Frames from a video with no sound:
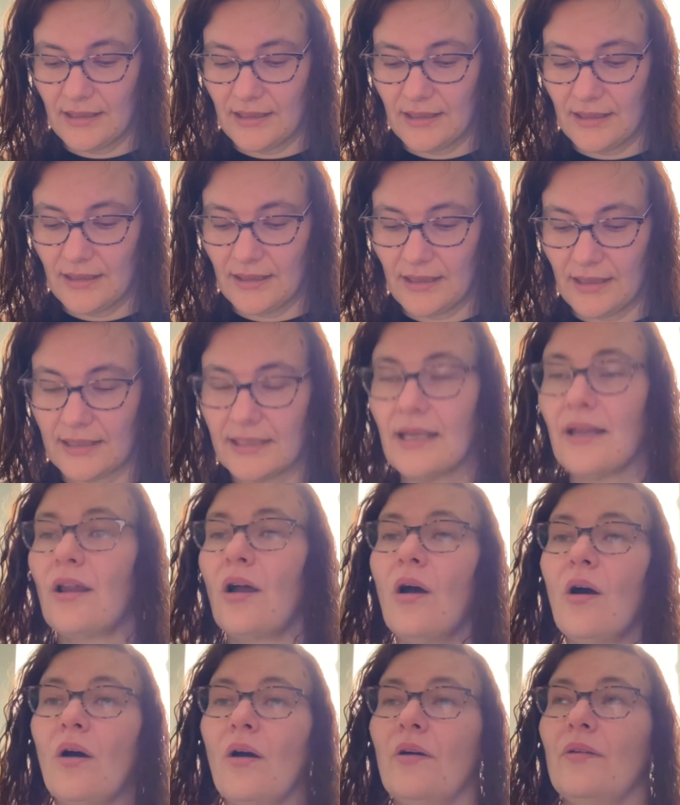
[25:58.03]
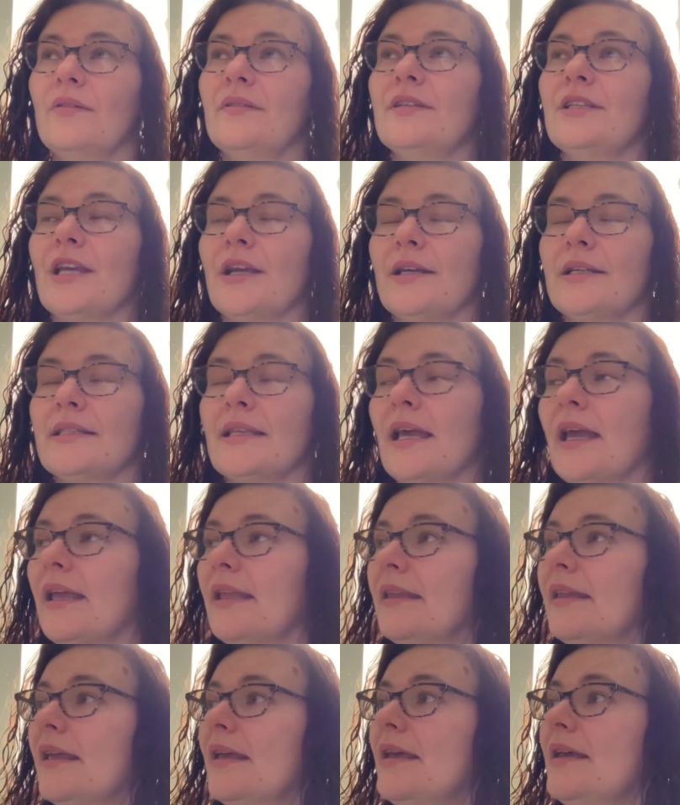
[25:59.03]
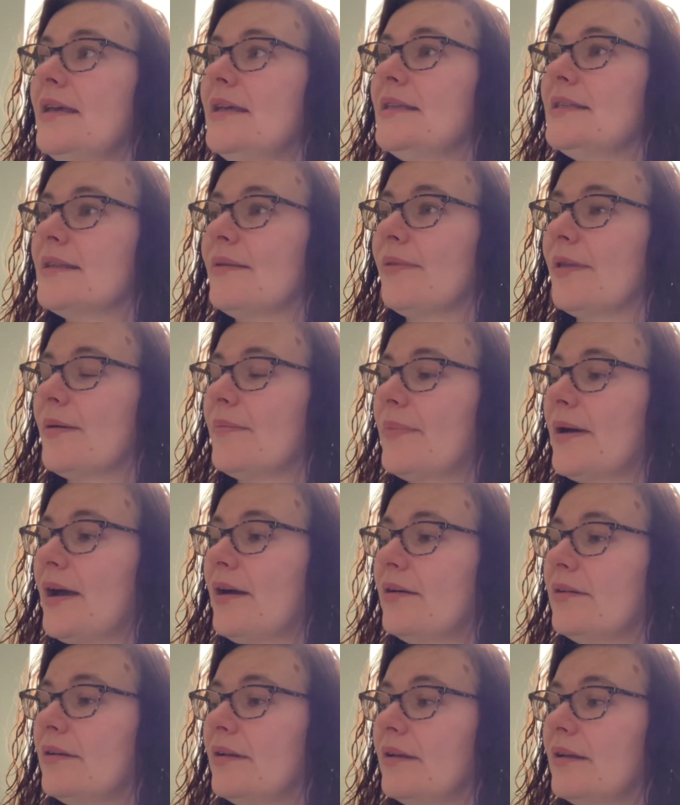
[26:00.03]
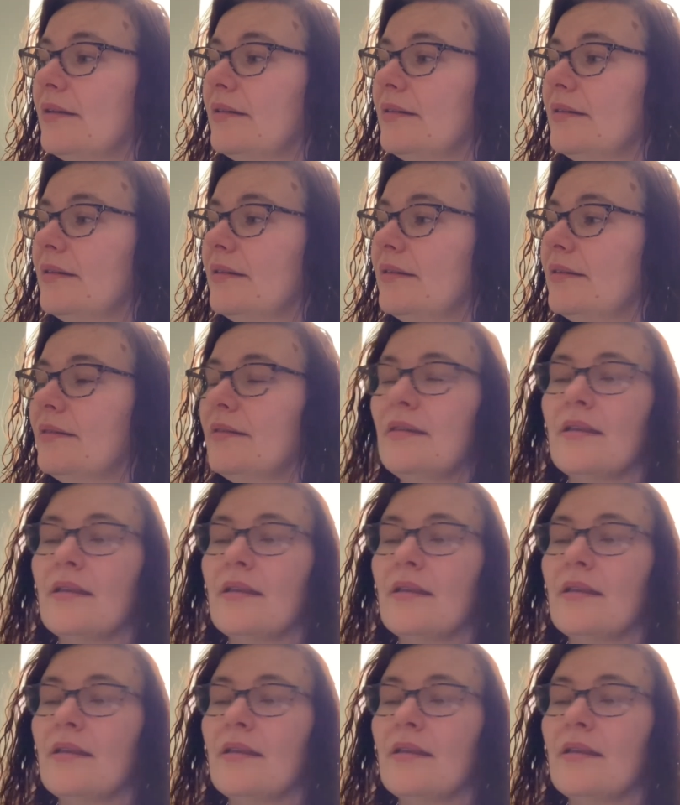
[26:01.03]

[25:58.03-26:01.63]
they said, oh, Sherry said something about them